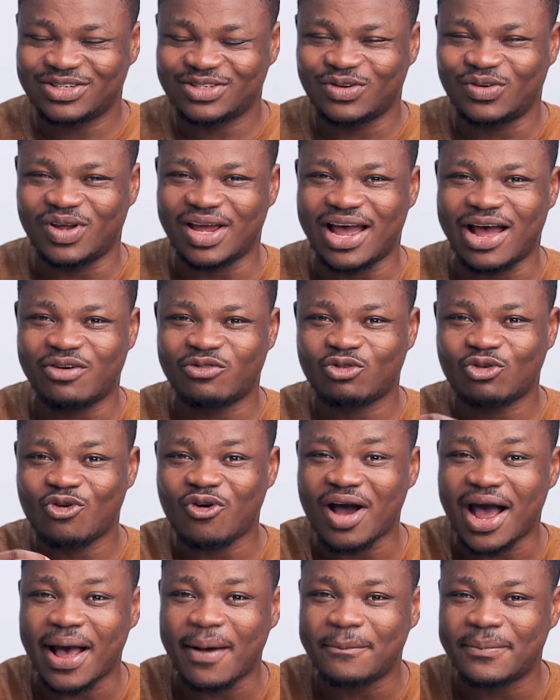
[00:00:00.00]
So we have
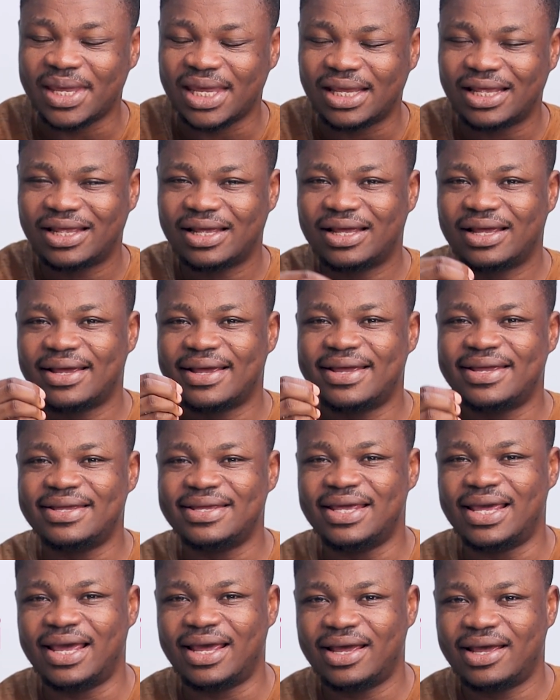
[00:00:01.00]
Kwame
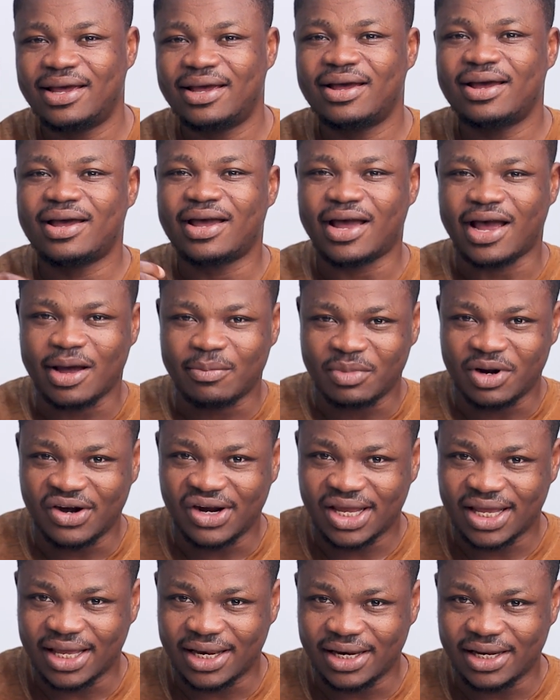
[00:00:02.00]
ye,
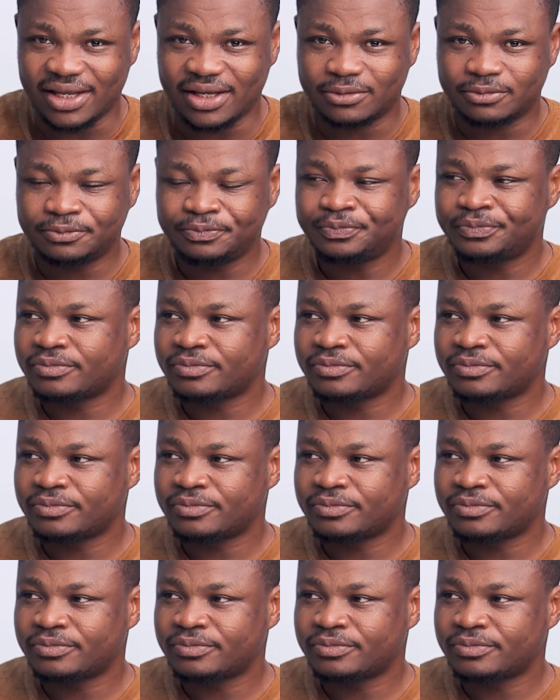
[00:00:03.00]
American-y.